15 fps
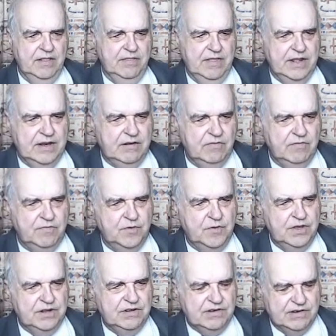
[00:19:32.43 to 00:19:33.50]
that for
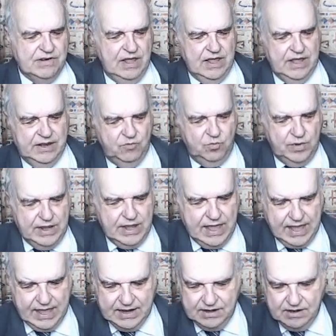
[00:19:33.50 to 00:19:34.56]
this slide we
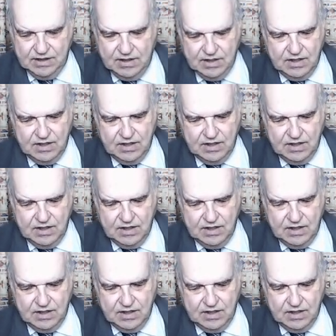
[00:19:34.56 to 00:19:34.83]
had